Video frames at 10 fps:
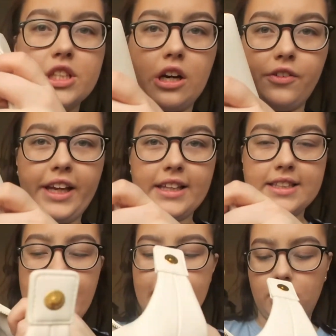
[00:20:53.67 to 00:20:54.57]
on the
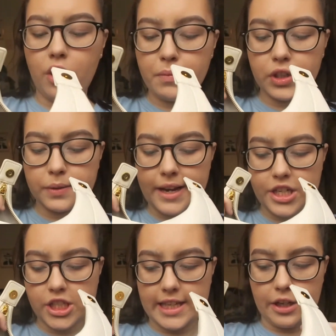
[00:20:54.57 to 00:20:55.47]
inside, a lot more
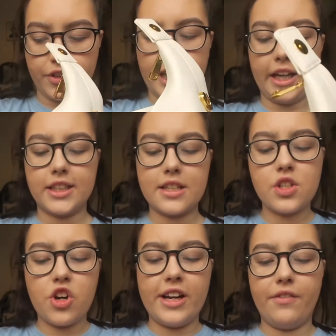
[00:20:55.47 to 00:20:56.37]
spacious than I was thinking, because I
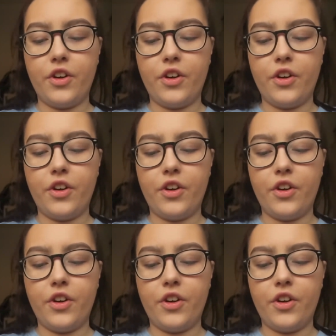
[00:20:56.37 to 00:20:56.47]
saw it and I thought